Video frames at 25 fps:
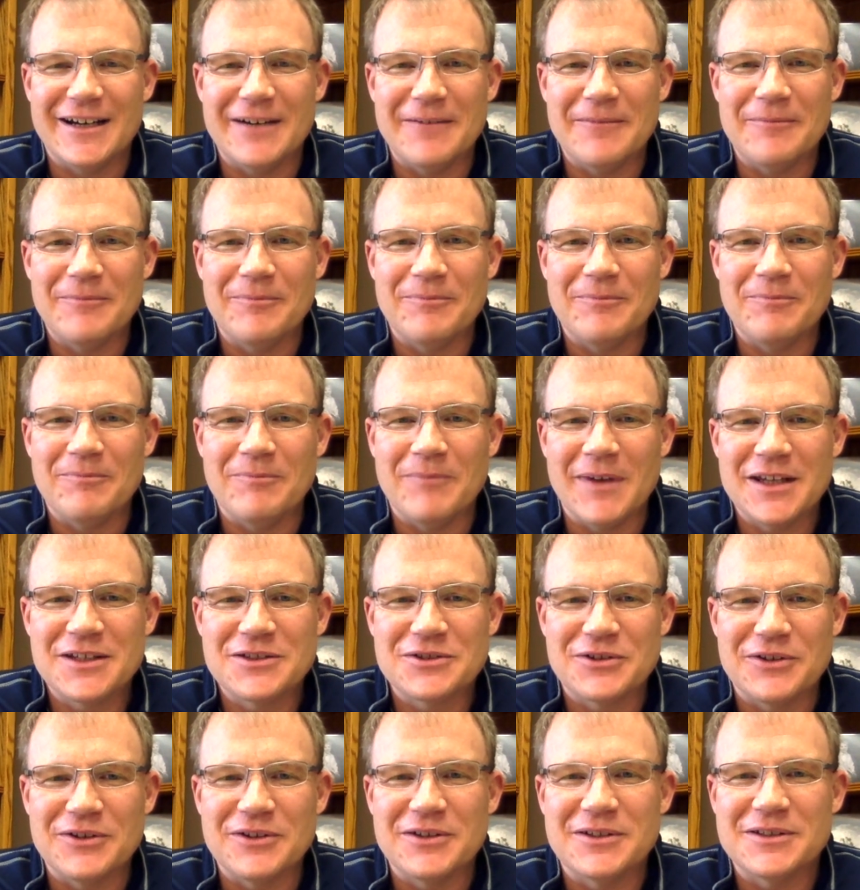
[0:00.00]
Make
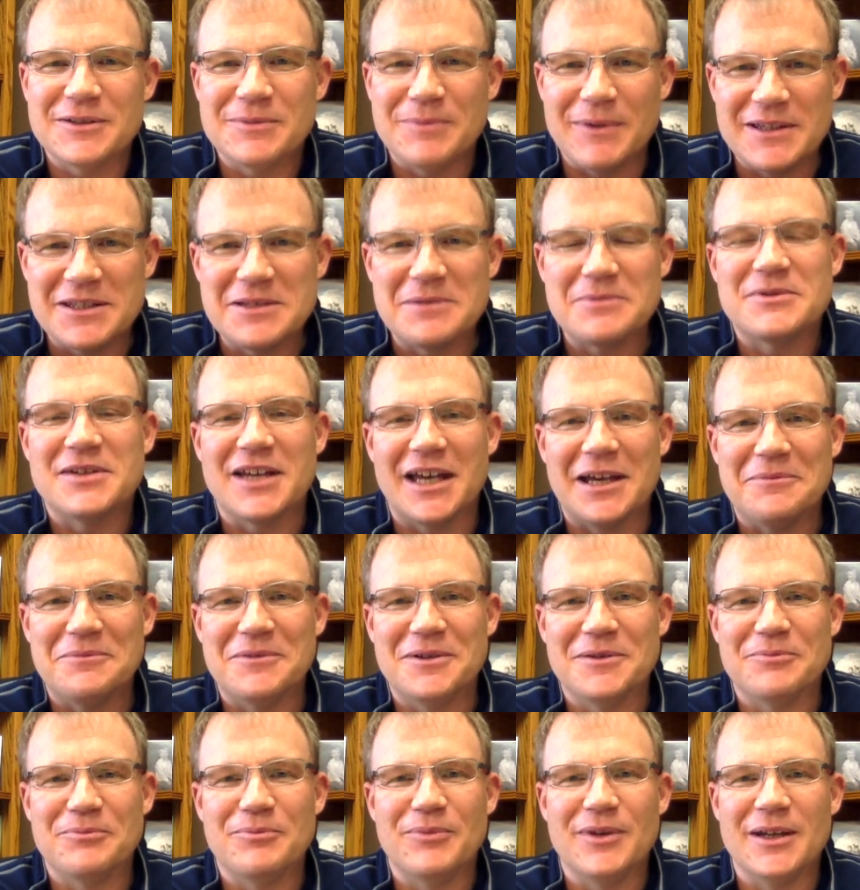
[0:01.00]
sure you spend some time
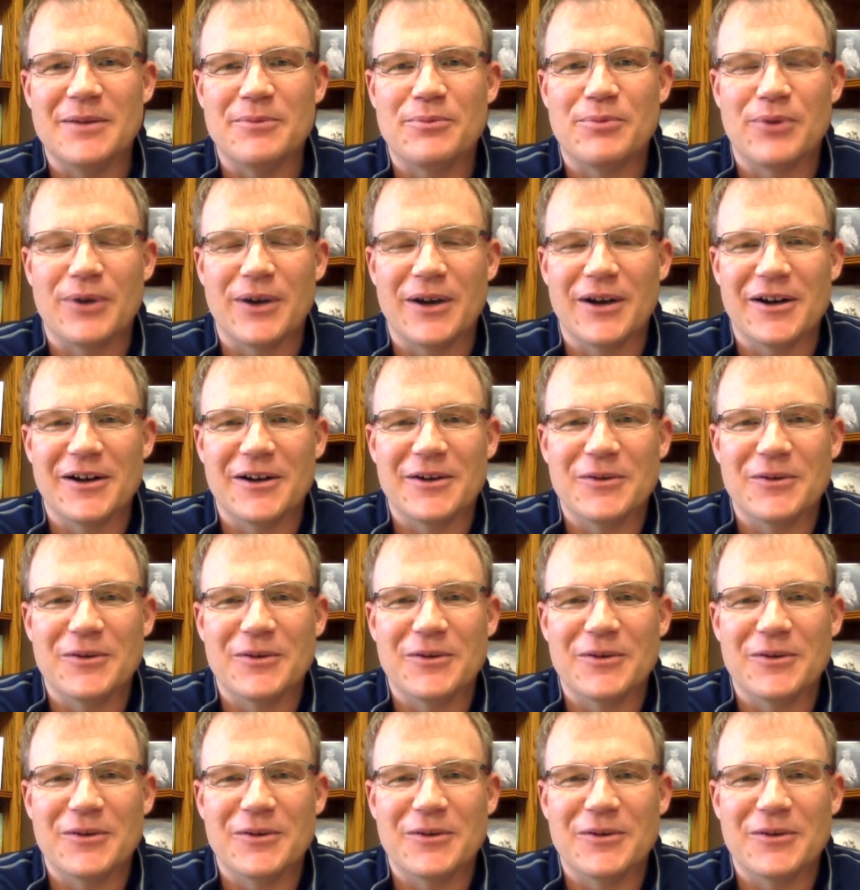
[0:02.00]
in prayer